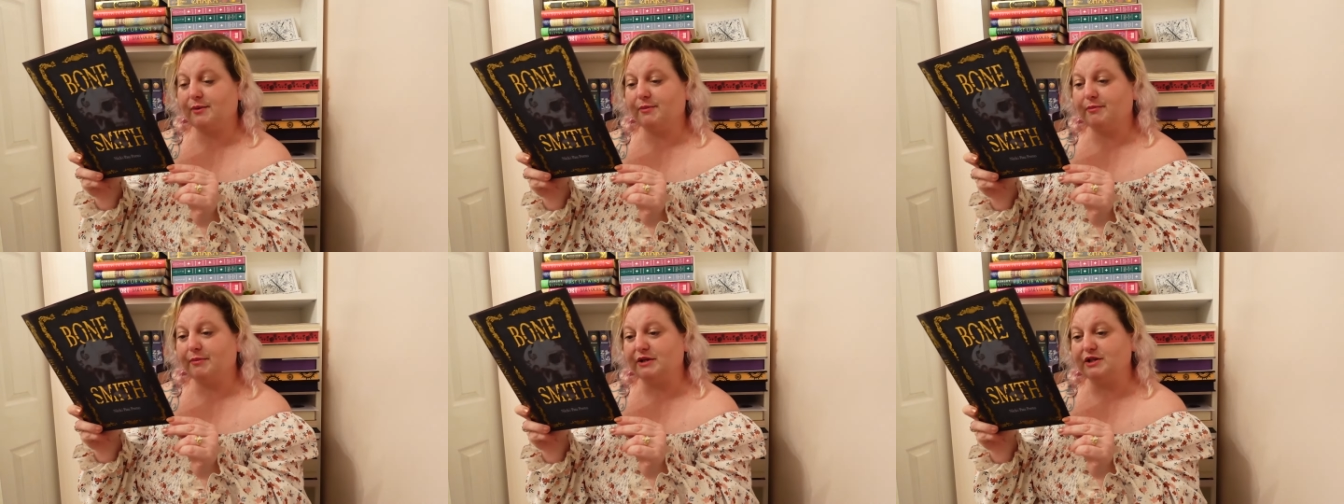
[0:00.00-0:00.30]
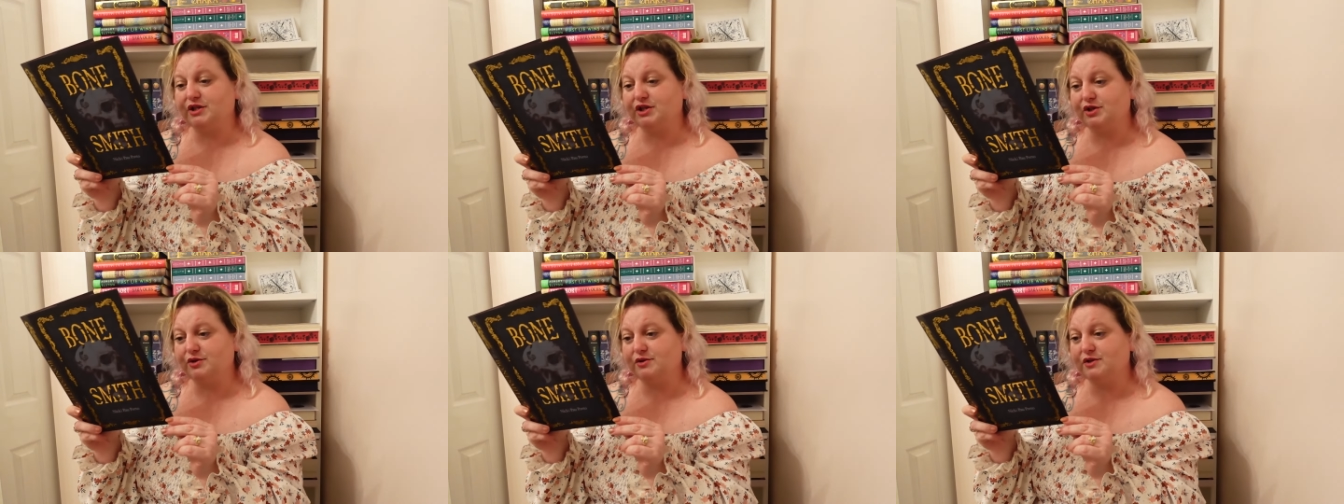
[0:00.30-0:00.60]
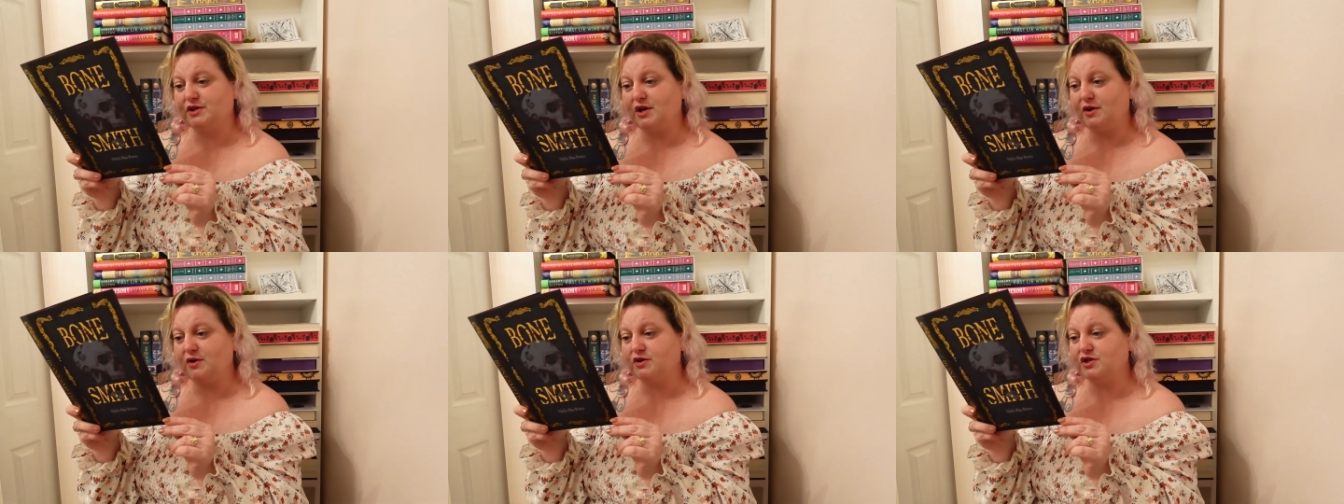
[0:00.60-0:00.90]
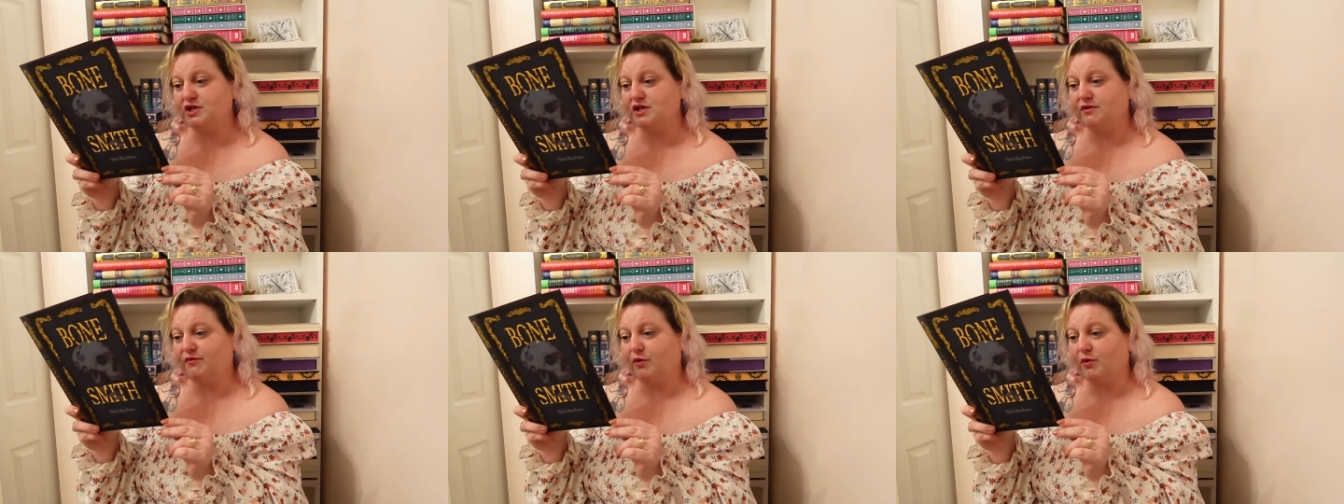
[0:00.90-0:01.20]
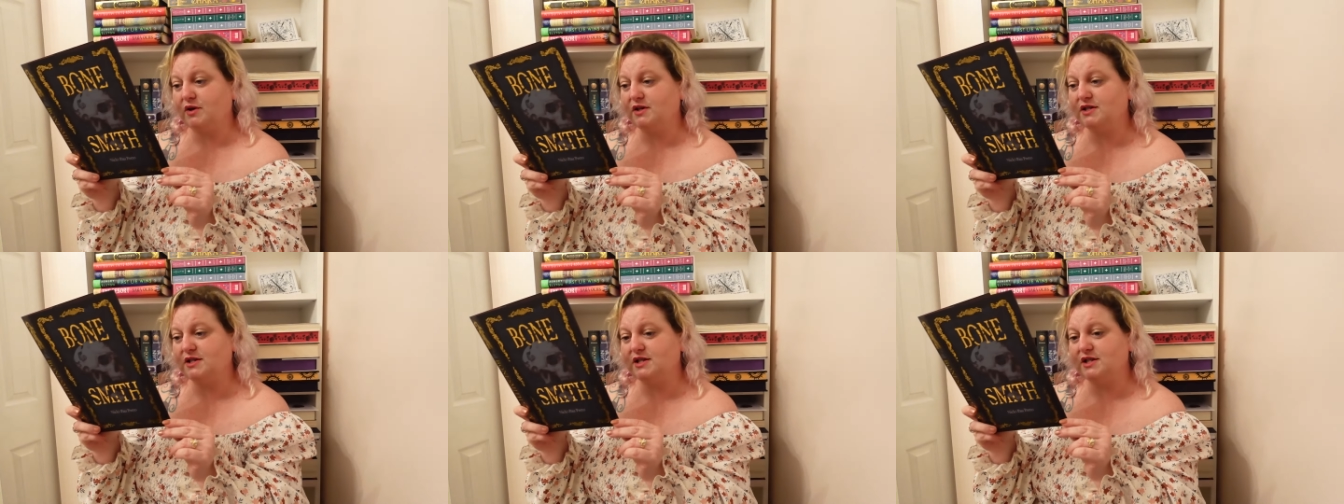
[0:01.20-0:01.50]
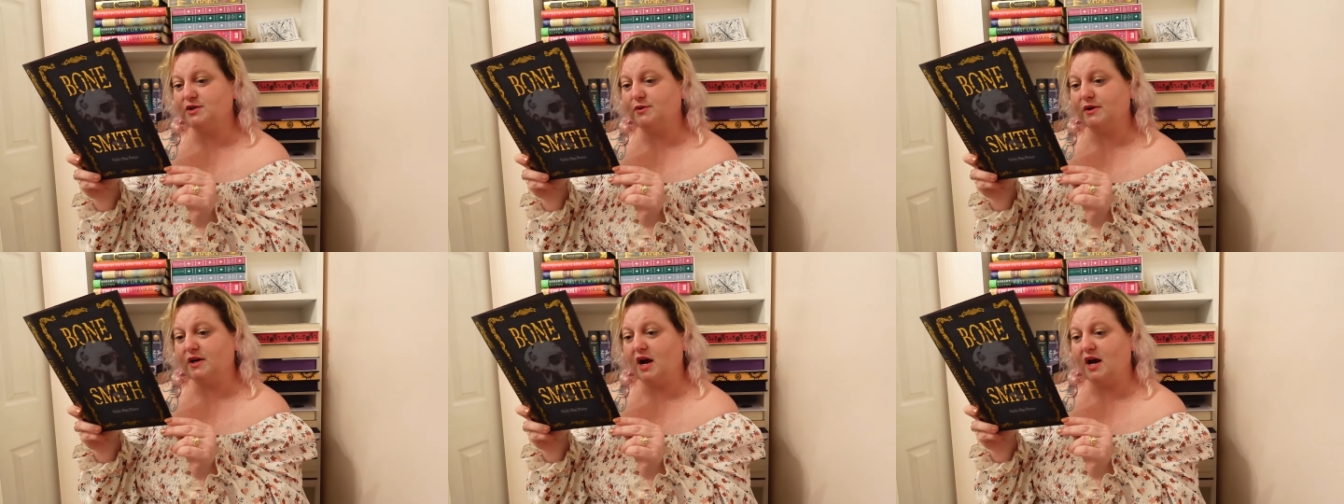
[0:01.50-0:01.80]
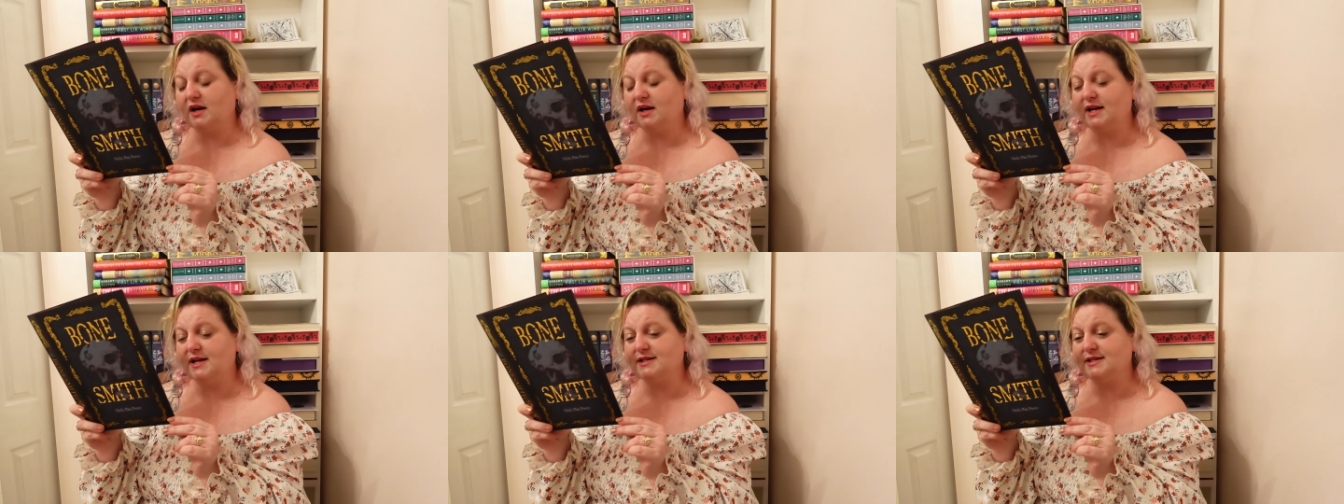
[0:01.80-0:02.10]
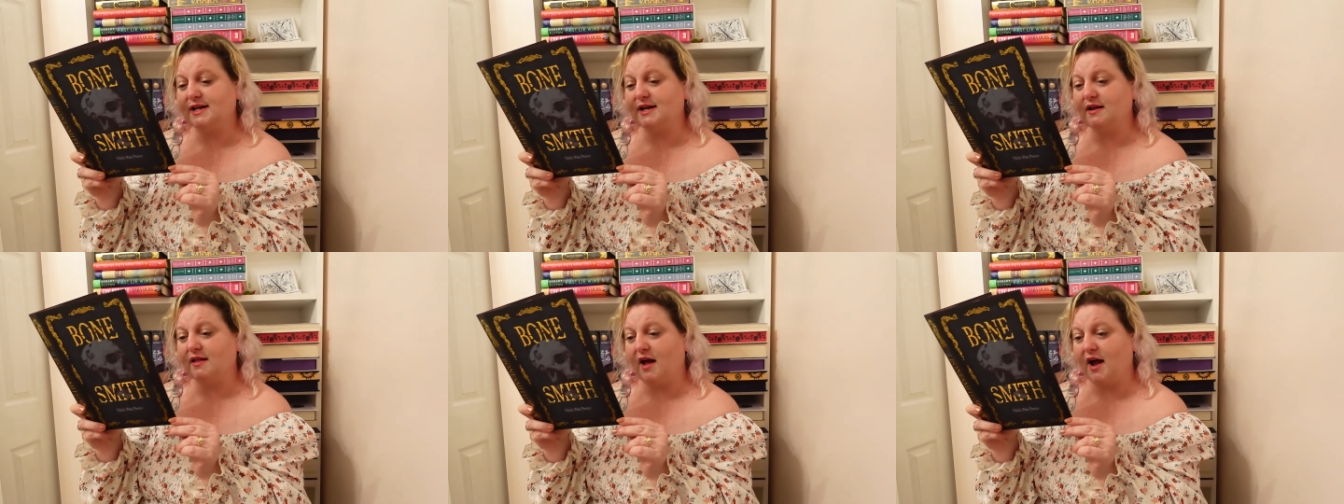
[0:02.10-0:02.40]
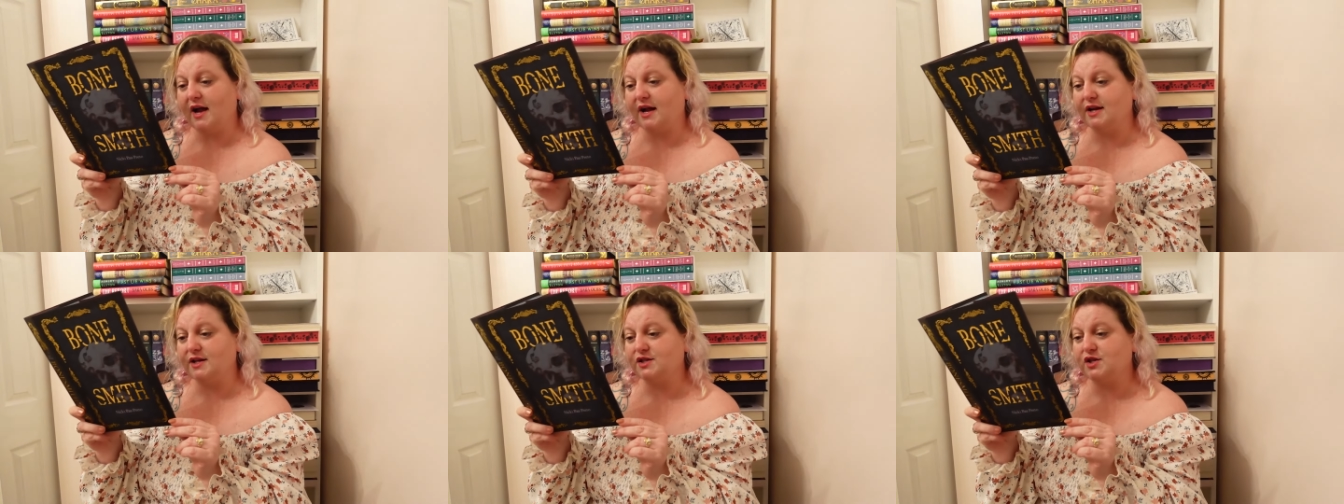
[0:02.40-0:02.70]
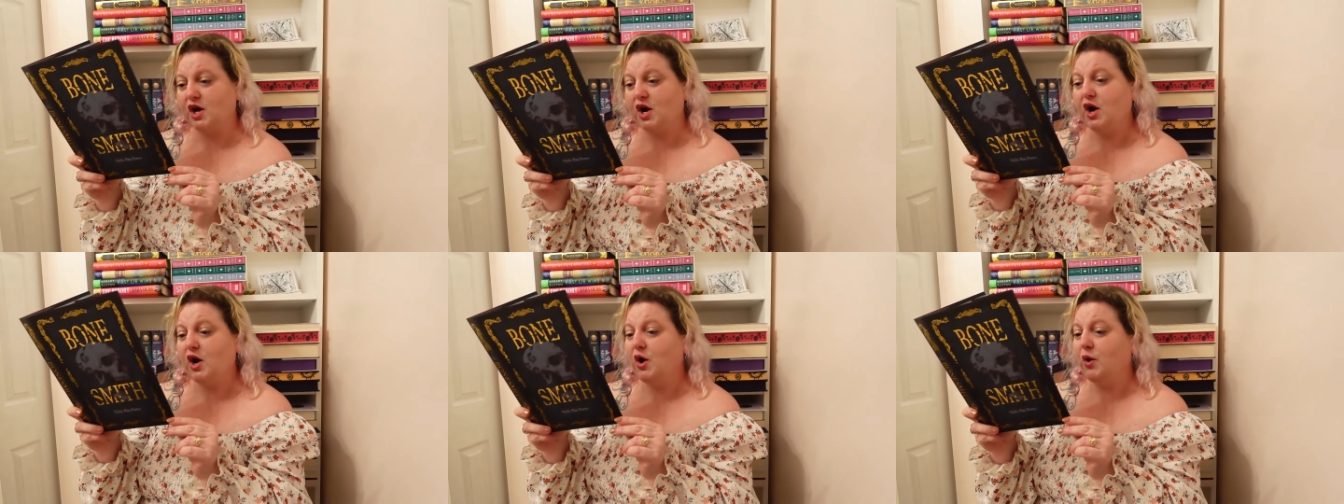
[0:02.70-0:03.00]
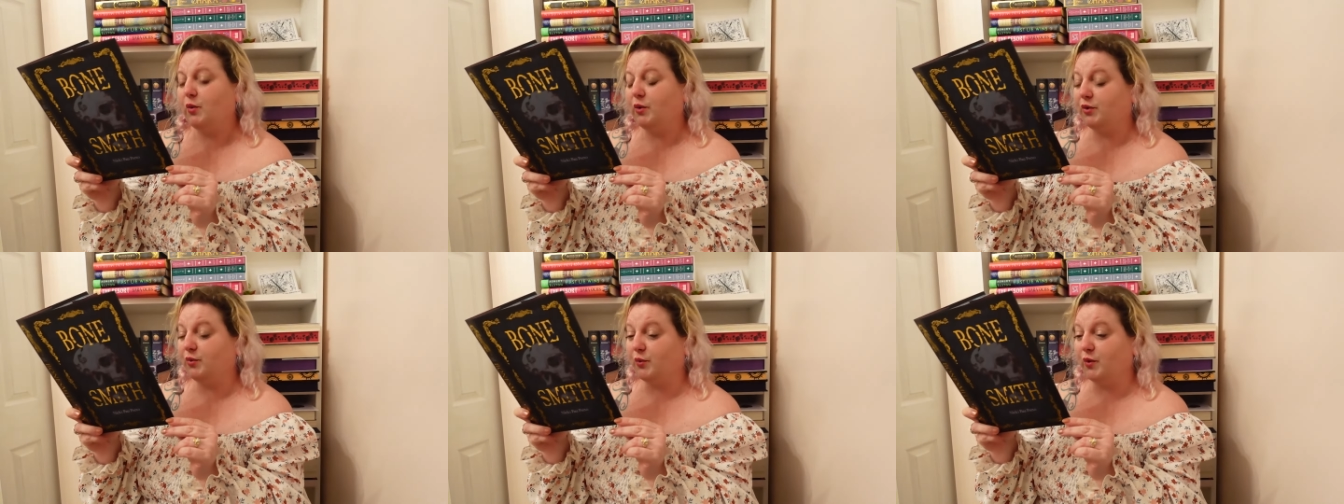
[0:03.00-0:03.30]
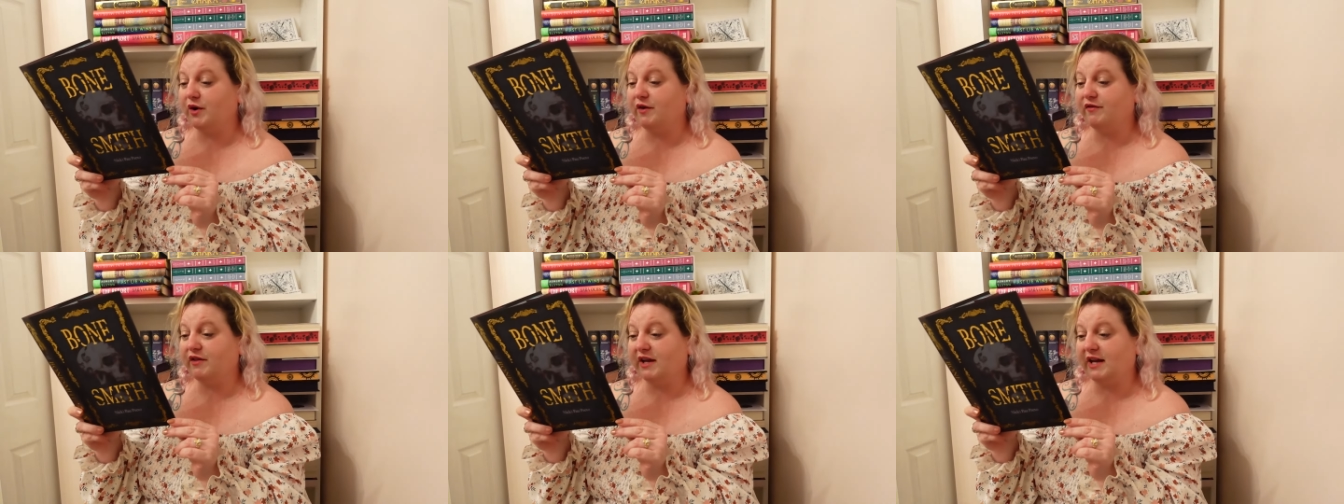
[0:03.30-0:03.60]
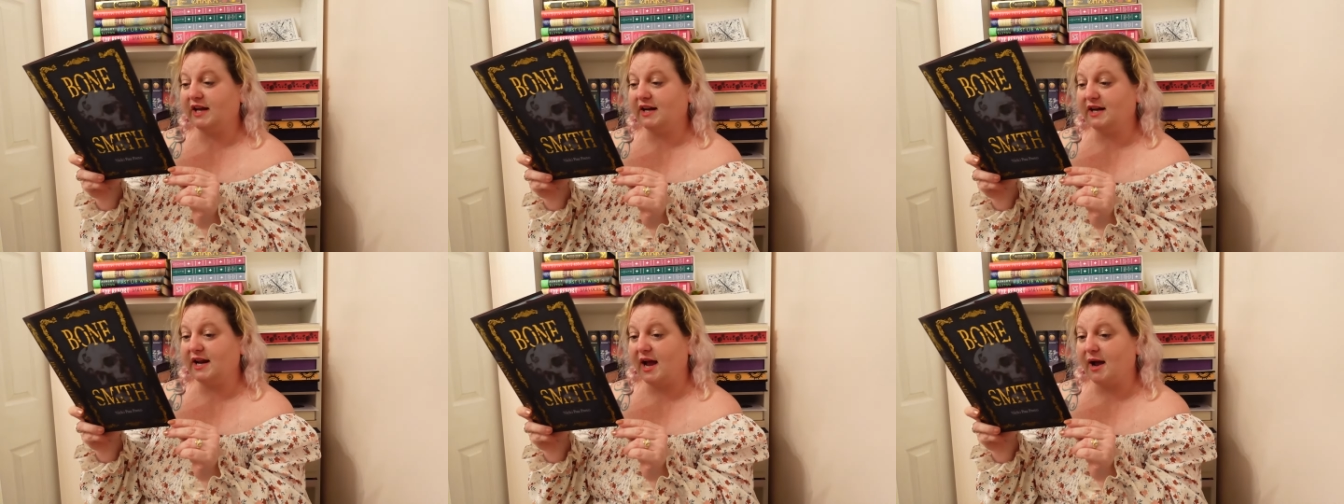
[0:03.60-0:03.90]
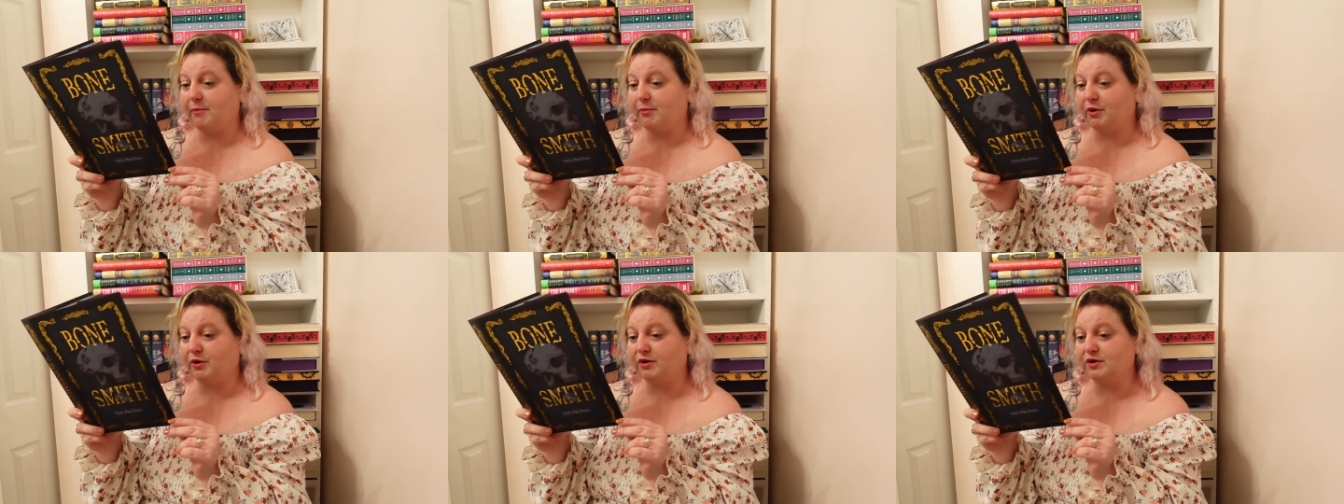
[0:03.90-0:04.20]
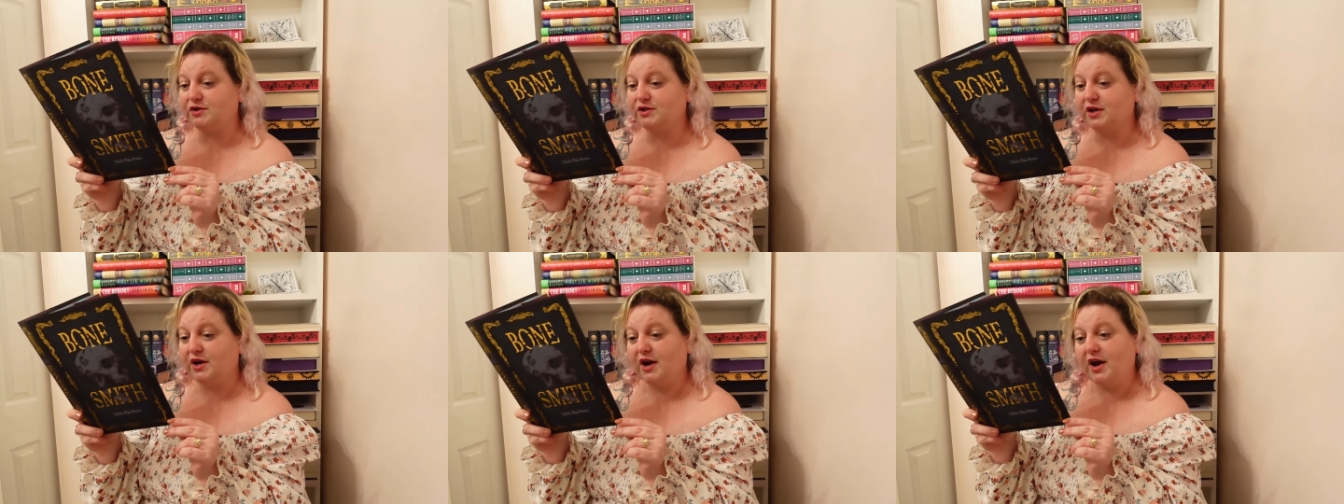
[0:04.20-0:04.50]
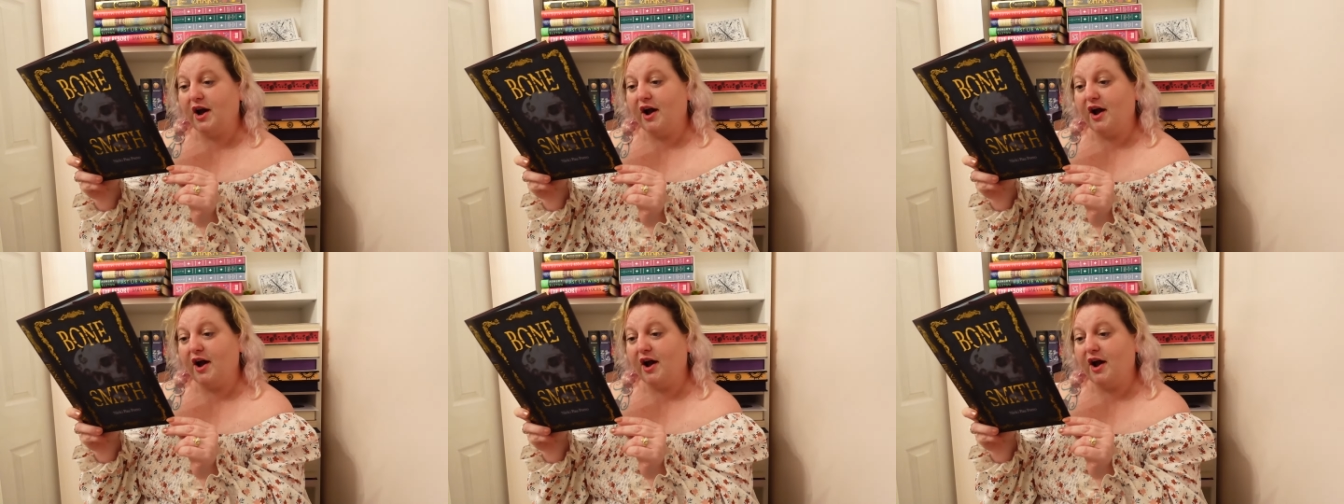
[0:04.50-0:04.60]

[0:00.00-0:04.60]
but to do so, she's forced into an uneasy alliance with one of the kidnappers,